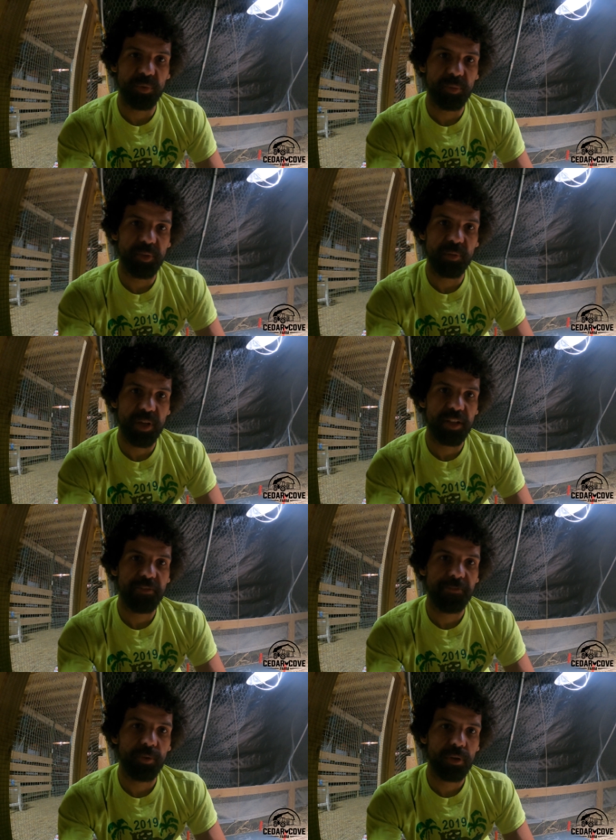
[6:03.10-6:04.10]
we'll be ready
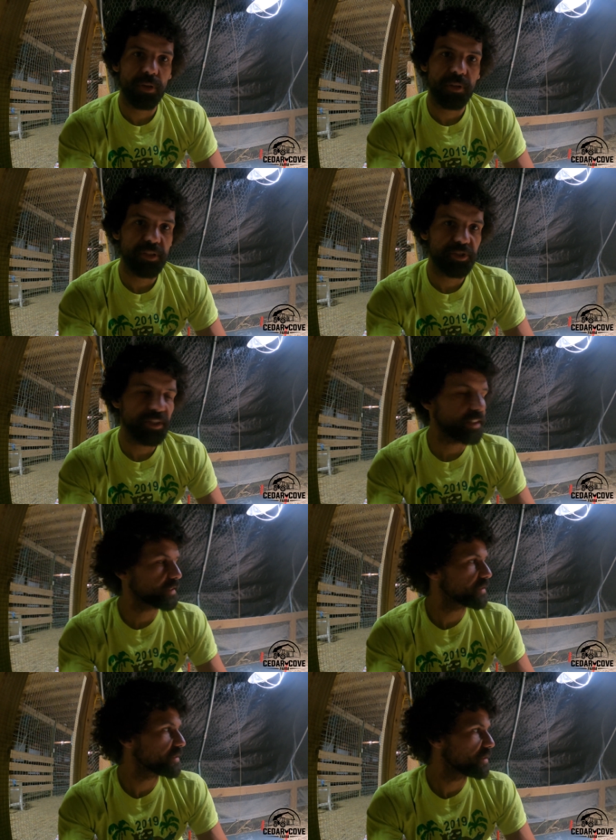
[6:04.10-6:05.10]
for the
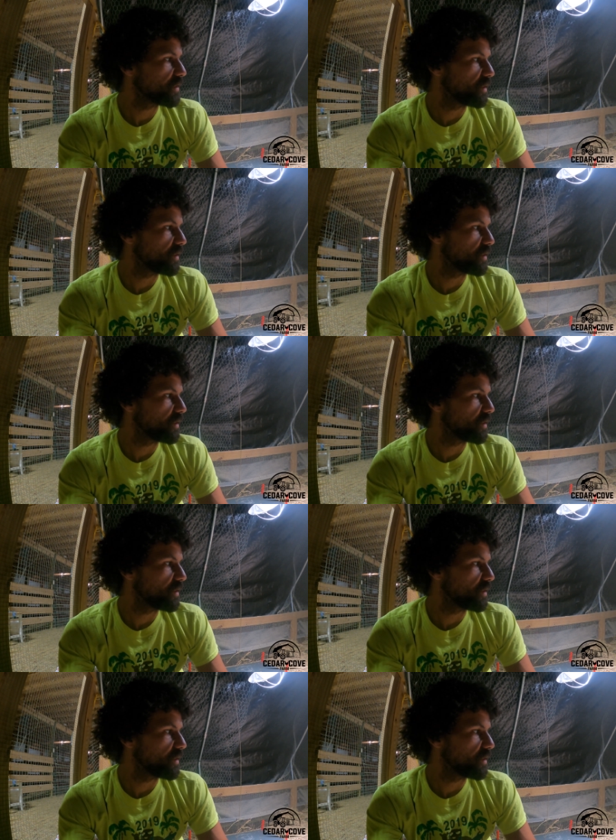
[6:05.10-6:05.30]
chicks.